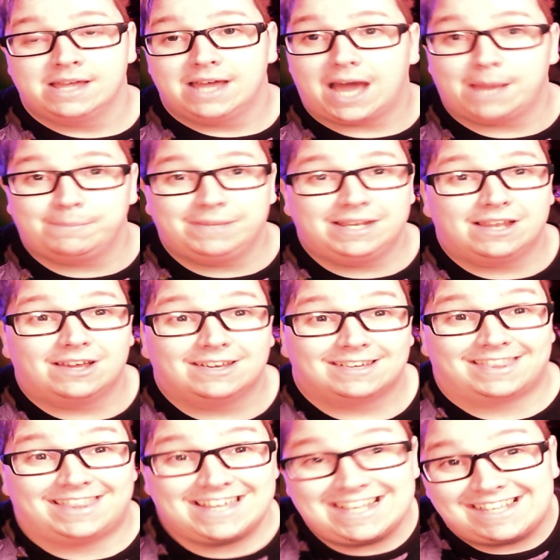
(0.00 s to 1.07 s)
I mean, like
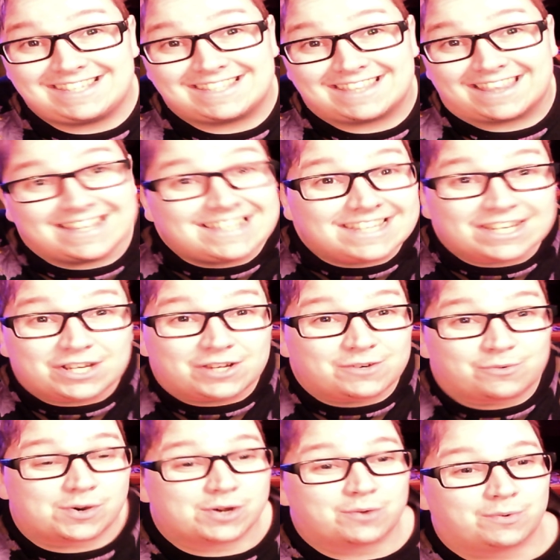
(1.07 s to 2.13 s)
this I can
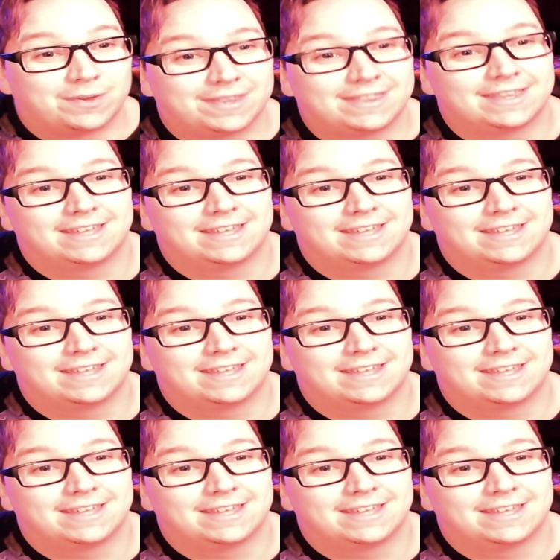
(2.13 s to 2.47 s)
work with.